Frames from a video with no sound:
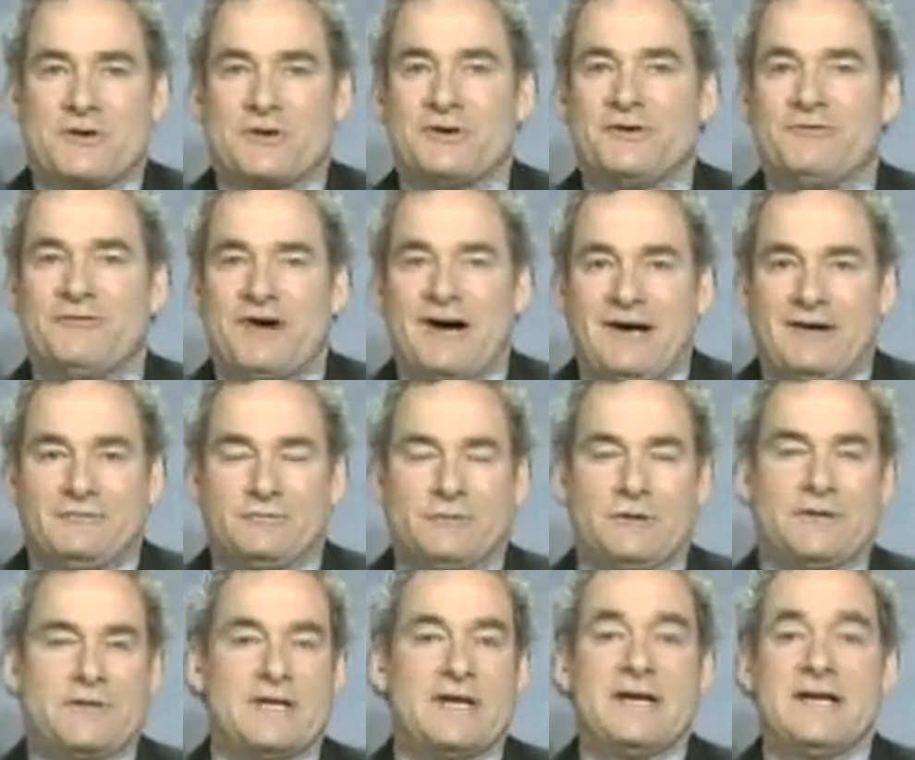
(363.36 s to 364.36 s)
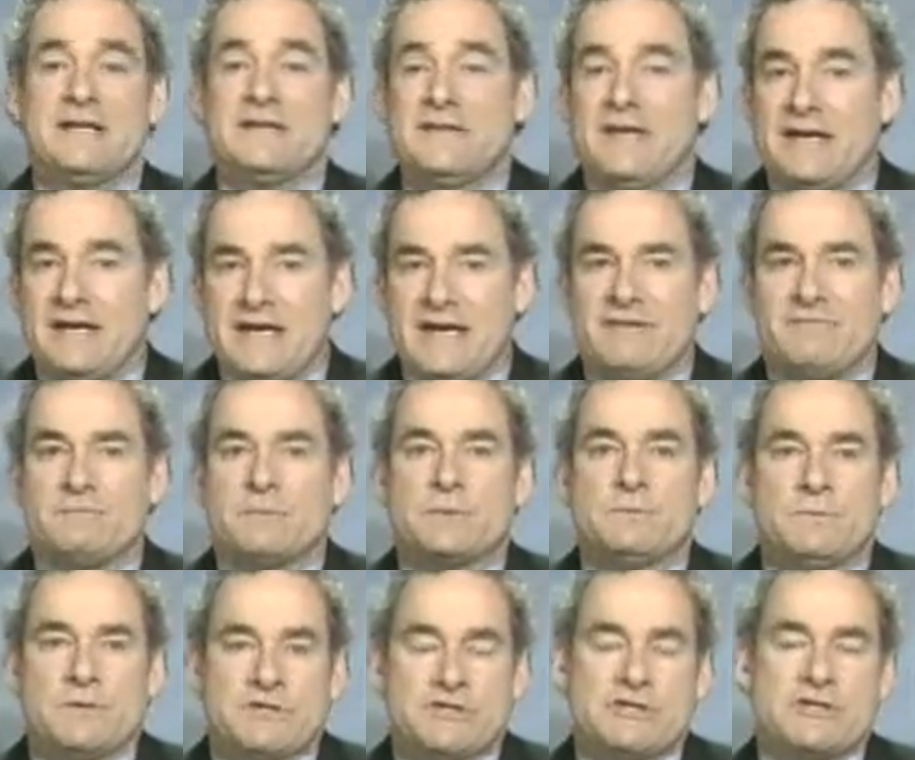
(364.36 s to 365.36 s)
they're involved with, they'd have
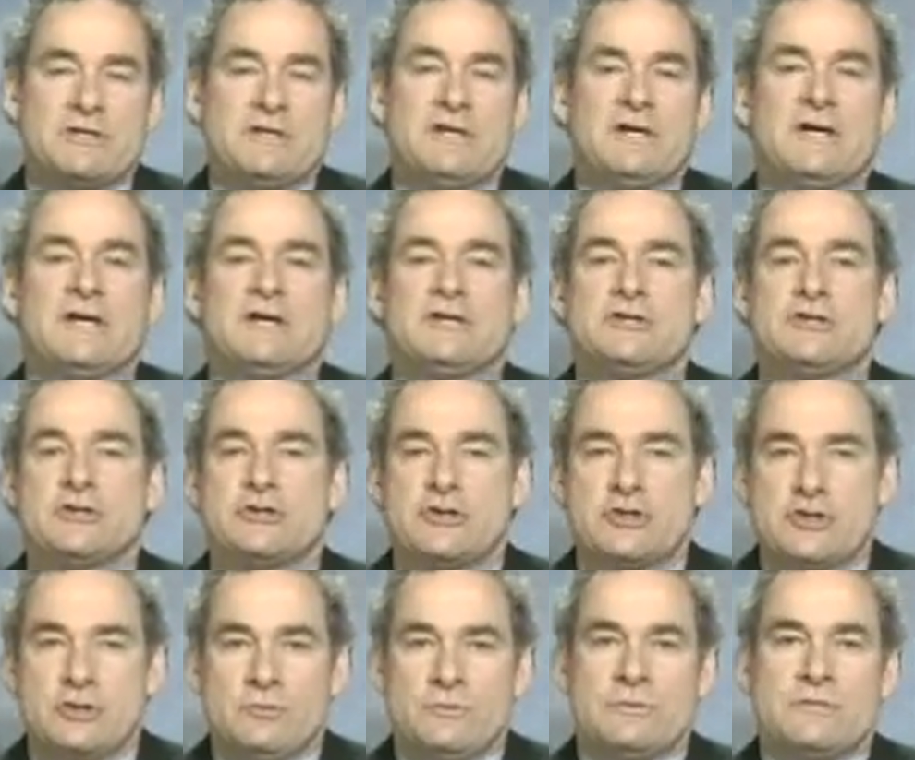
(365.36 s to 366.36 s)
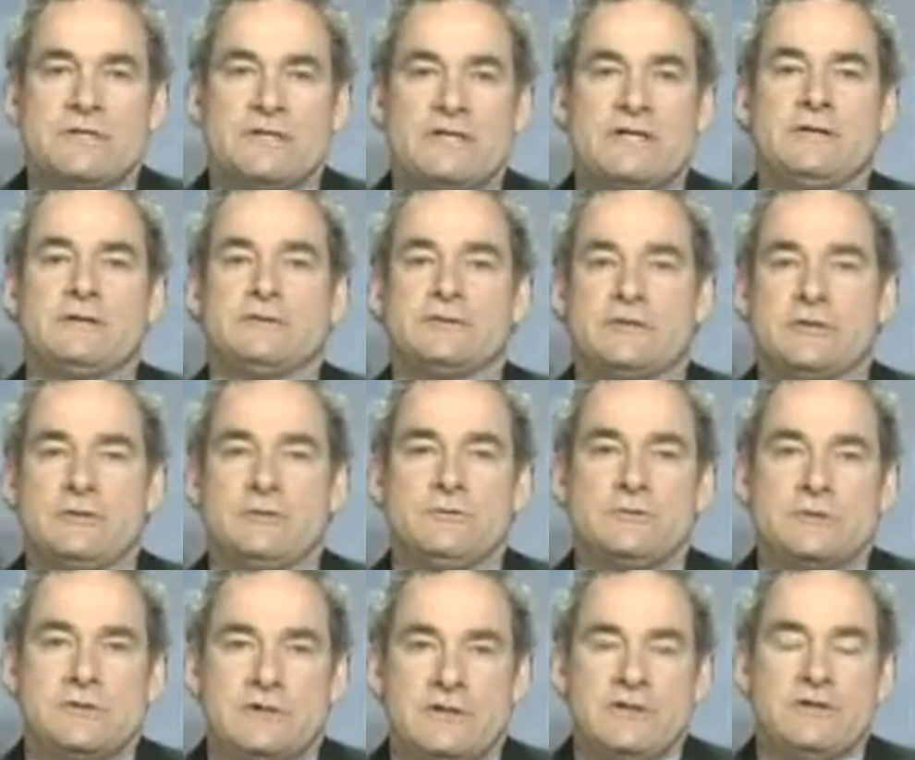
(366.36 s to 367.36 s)
permission to shoot to kill, to
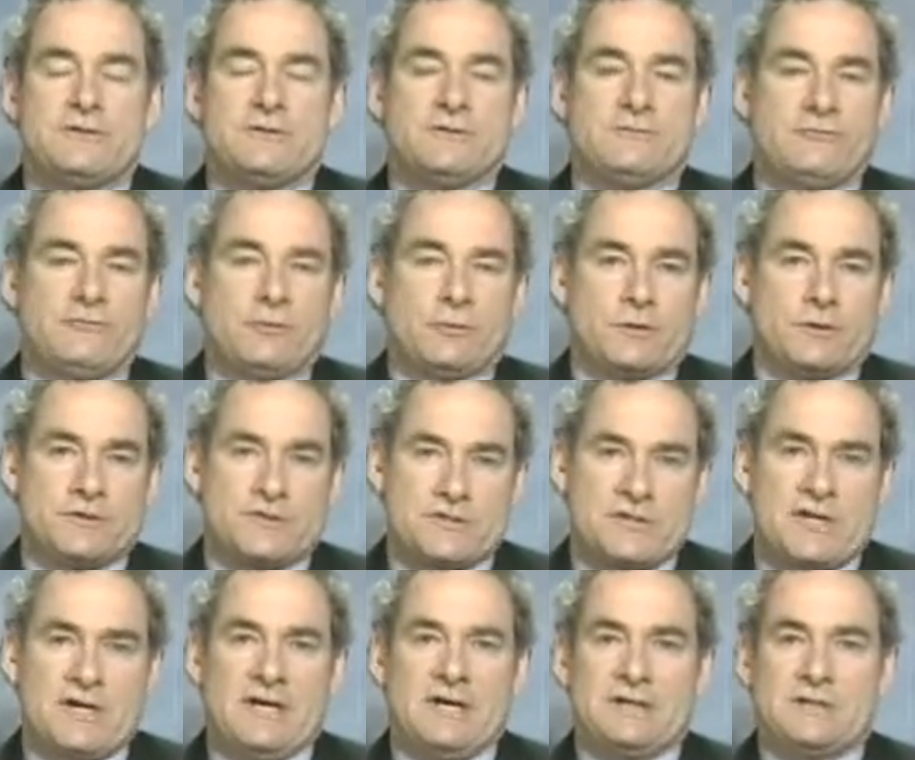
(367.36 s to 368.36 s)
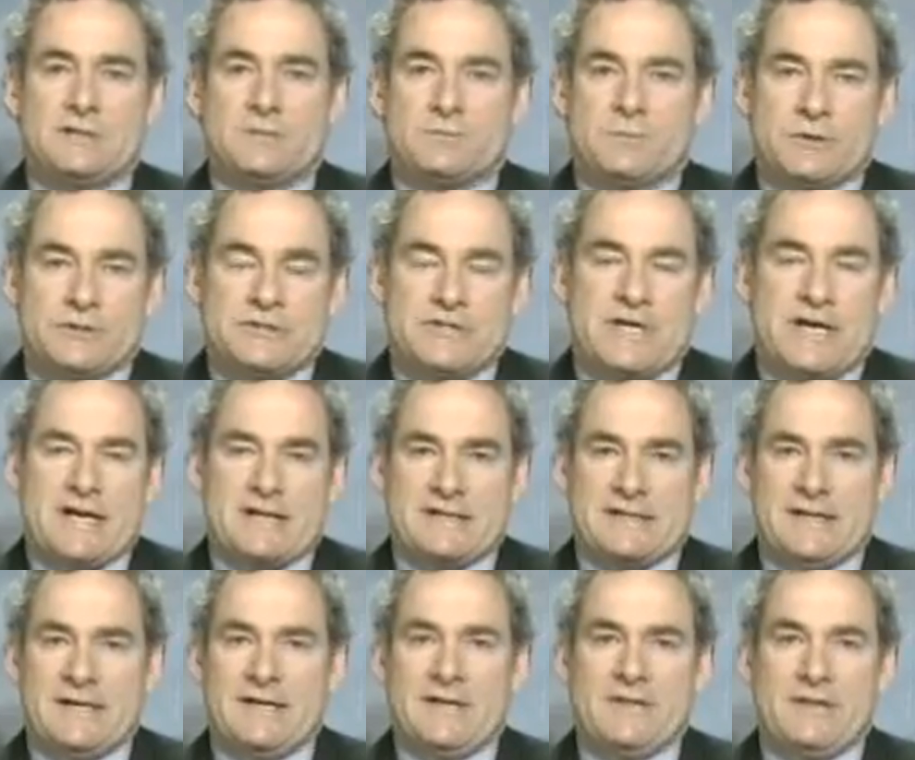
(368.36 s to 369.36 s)
use lethal force to
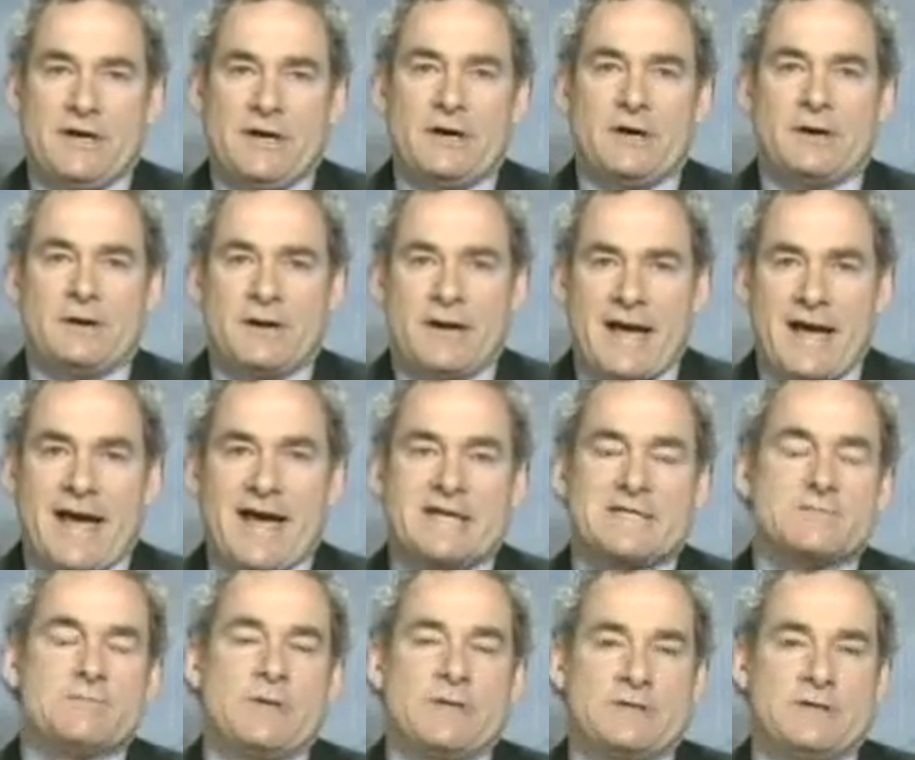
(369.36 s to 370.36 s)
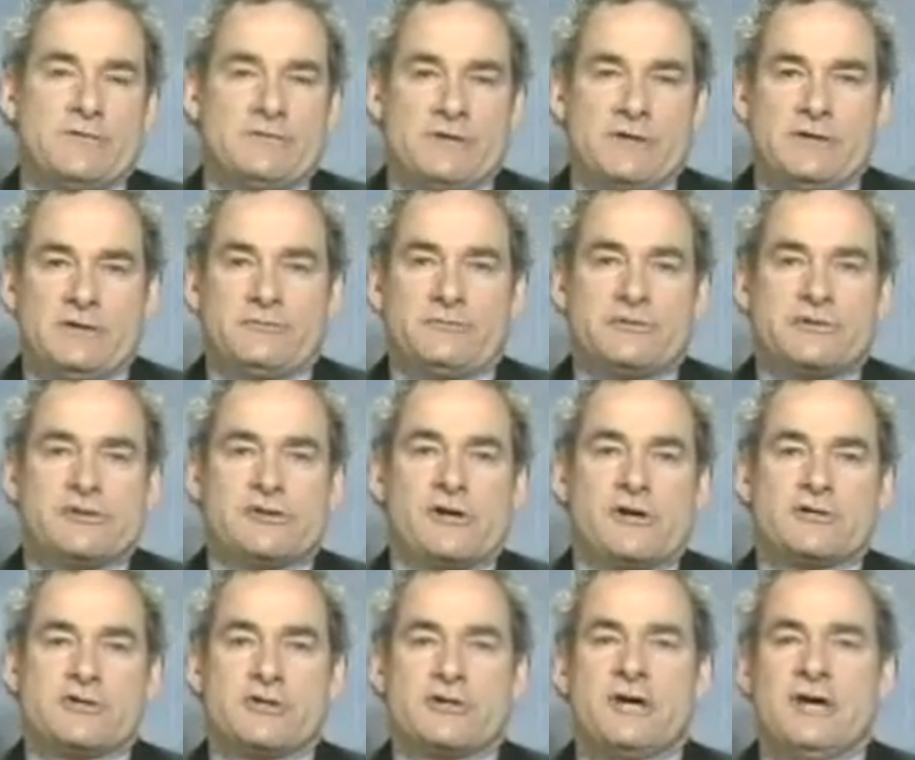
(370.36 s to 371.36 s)
protect their aspect of the
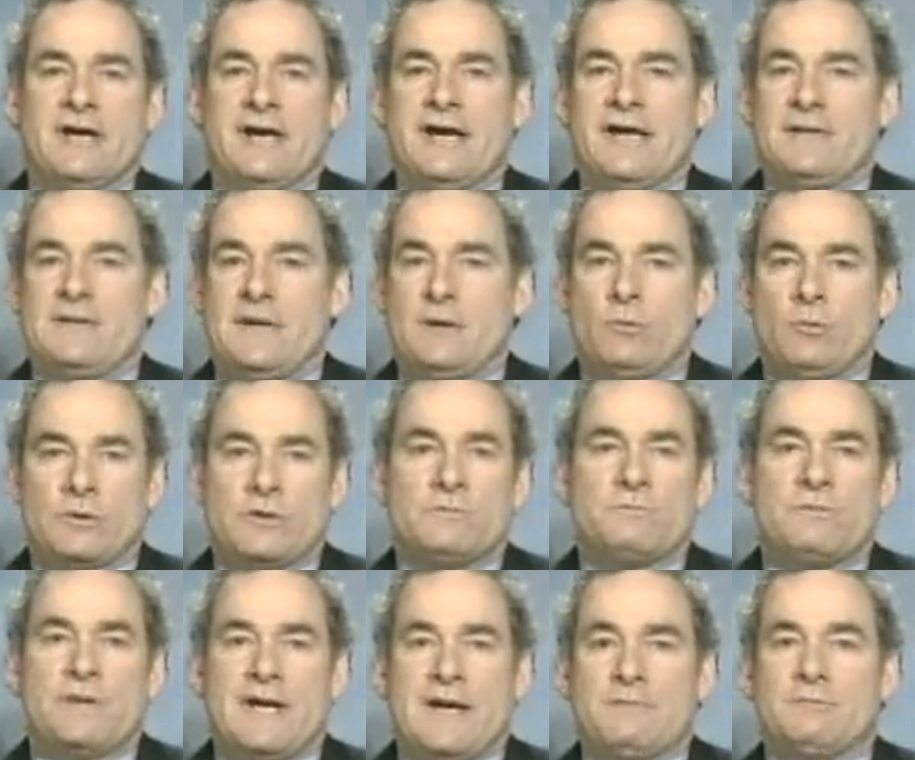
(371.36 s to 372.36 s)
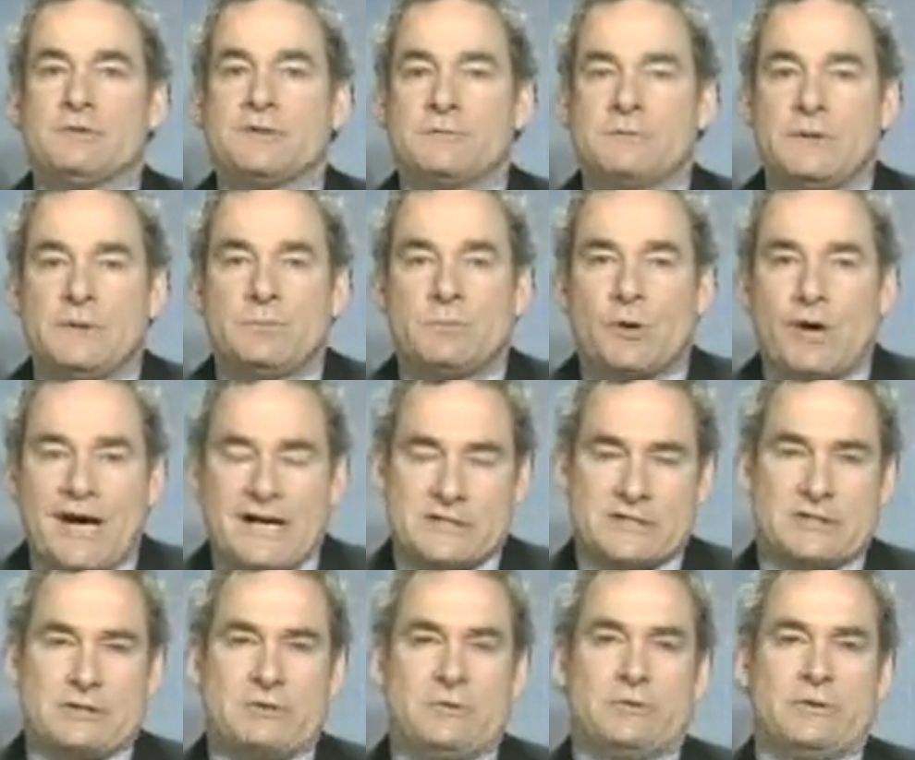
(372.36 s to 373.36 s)
infrastructure, and they wouldn't be able to be
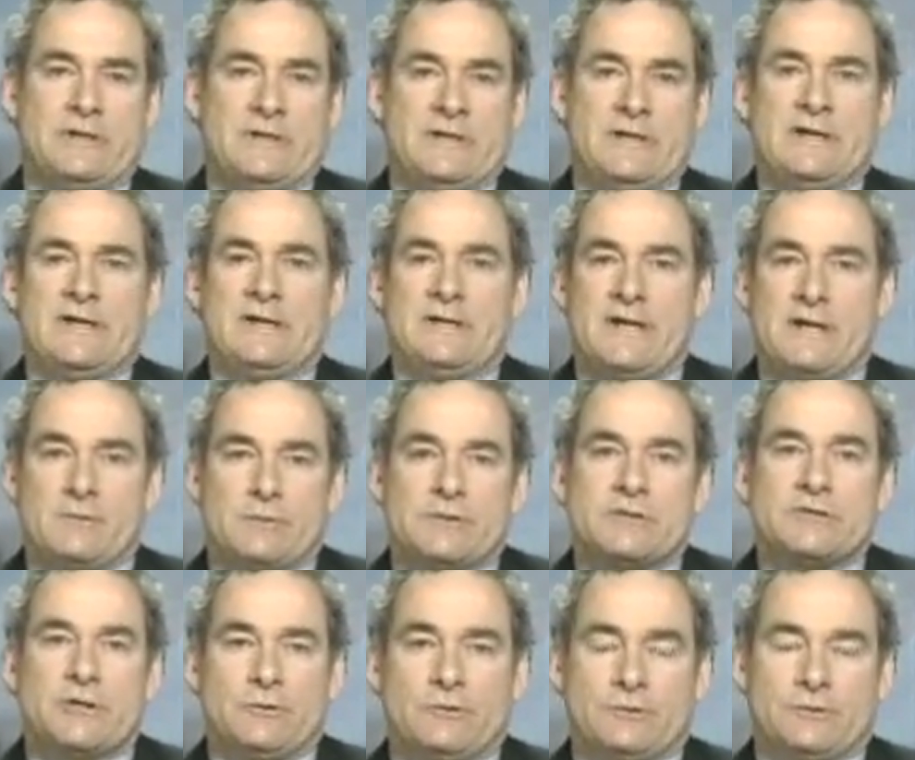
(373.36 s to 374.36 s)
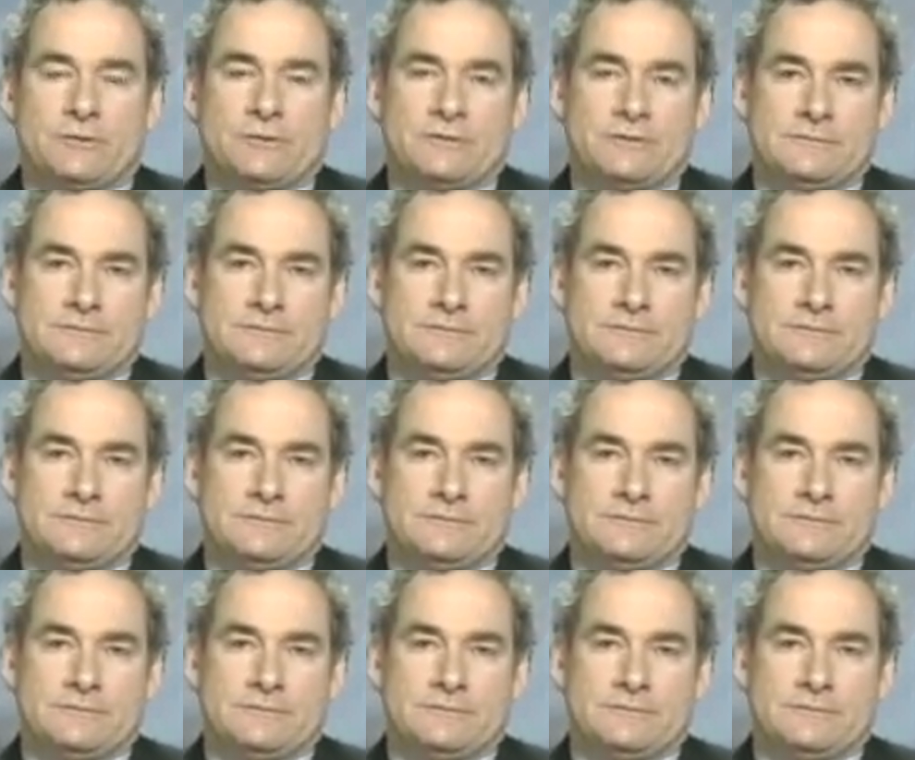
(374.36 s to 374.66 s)
prosecuted, they were told.